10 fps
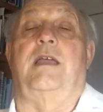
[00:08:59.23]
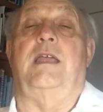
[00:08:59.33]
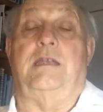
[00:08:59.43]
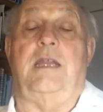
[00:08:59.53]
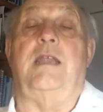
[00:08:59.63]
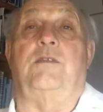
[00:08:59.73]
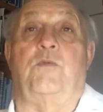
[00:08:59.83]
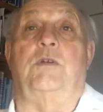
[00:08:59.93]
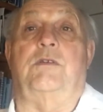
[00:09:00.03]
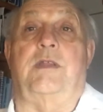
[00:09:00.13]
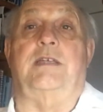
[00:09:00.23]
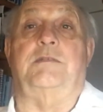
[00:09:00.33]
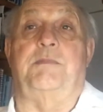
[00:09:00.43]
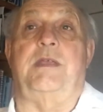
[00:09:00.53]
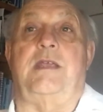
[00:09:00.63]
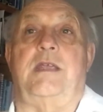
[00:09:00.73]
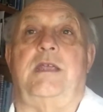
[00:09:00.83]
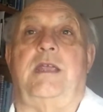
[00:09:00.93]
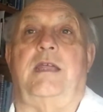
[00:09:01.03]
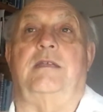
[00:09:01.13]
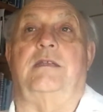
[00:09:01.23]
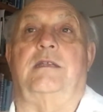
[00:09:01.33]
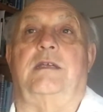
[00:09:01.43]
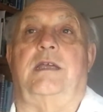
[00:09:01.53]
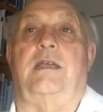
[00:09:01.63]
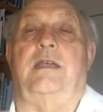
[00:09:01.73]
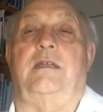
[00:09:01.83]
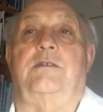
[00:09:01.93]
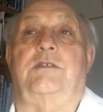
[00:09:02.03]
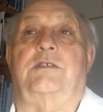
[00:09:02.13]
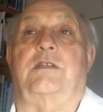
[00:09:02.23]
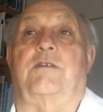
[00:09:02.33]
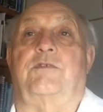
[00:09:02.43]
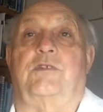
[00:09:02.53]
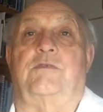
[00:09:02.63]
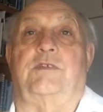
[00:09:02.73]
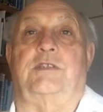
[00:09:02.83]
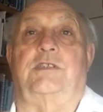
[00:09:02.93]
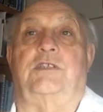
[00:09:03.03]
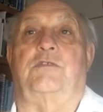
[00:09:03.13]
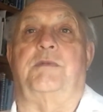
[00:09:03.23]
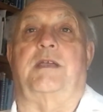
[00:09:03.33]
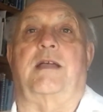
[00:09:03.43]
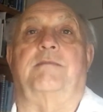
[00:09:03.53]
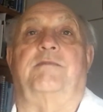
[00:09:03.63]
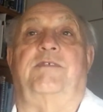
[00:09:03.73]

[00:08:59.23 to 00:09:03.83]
It would thus be in the interest of universities to become